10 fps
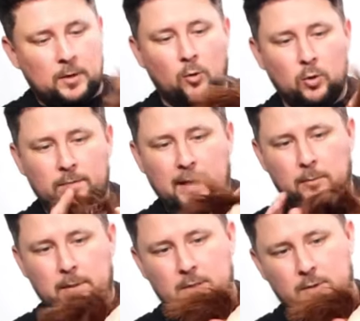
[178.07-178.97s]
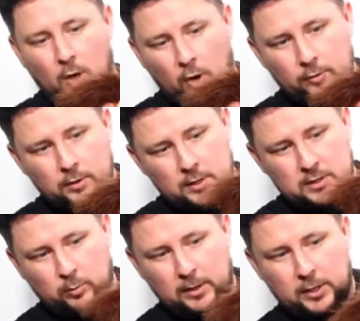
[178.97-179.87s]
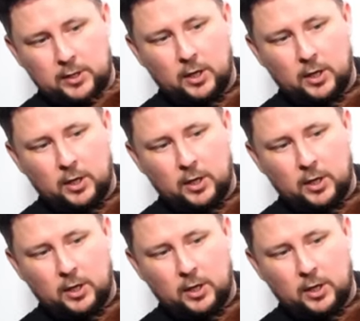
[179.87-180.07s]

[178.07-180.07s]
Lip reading: All of that will be gone because we're going